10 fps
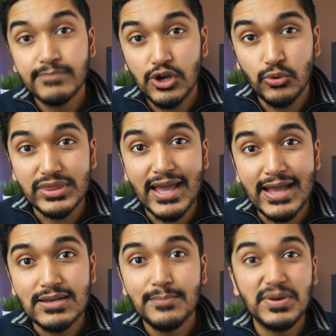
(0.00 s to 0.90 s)
go with
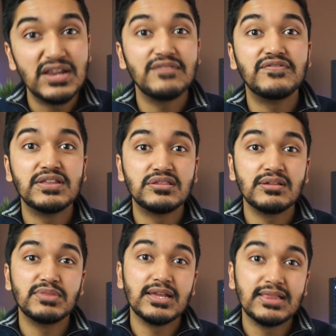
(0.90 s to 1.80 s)
that. But if it's
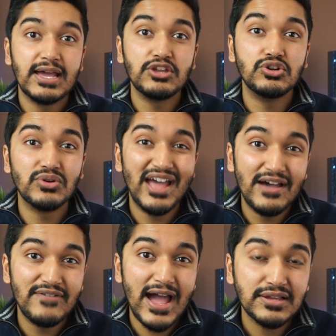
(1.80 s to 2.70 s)
something that you don't
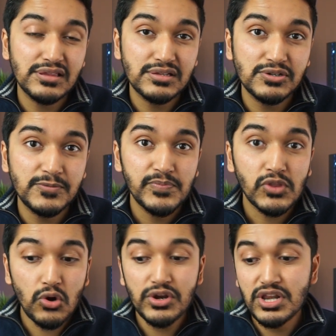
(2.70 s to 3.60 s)
have access to
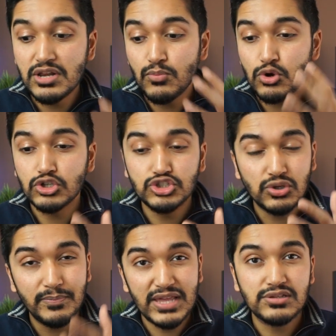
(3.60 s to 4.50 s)
or you need more
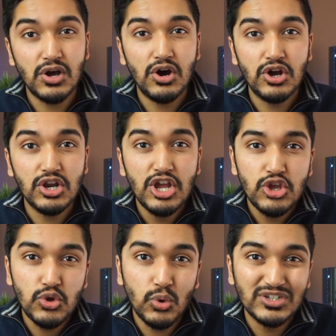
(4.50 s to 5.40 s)
control based on
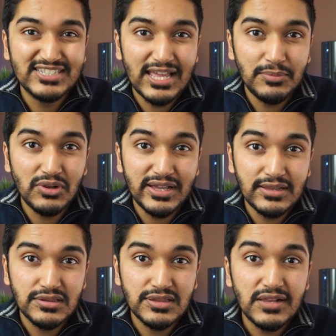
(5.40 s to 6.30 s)
your table
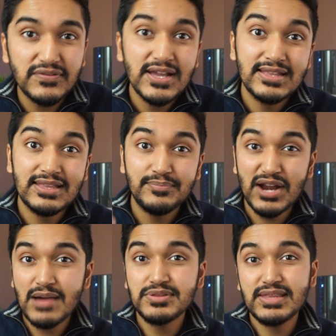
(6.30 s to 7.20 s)
itself, then
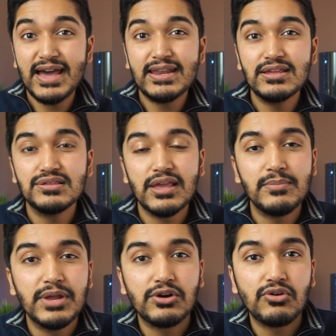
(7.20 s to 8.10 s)
perhaps that is a
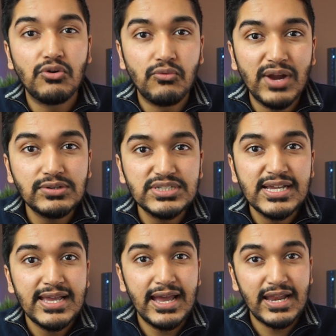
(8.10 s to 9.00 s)
better route.
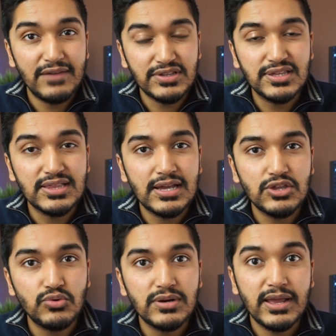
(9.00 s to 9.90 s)
And having said that,
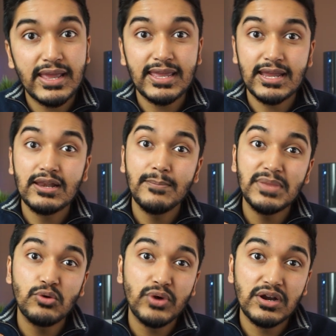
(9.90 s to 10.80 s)
you want to again
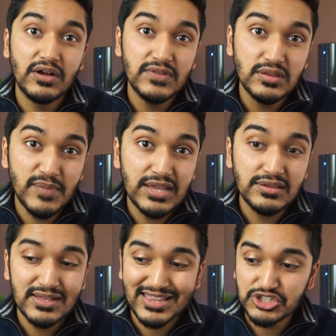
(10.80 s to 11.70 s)
be aware of the
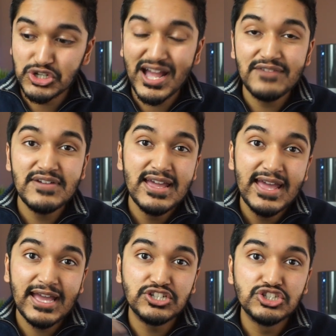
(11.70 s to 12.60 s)
space that you have,
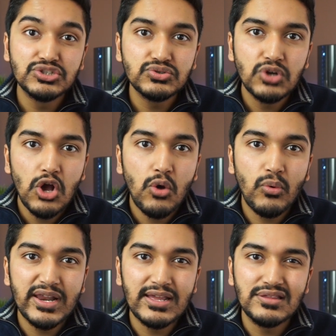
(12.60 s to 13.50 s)
and two,
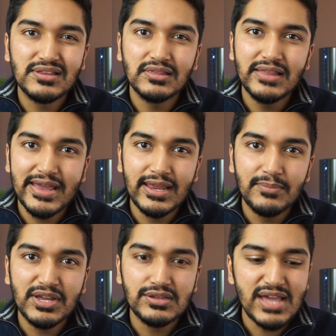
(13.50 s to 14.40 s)
what is the lighting,
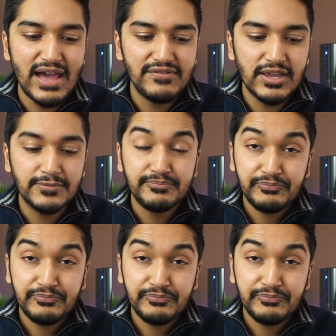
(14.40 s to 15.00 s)
because having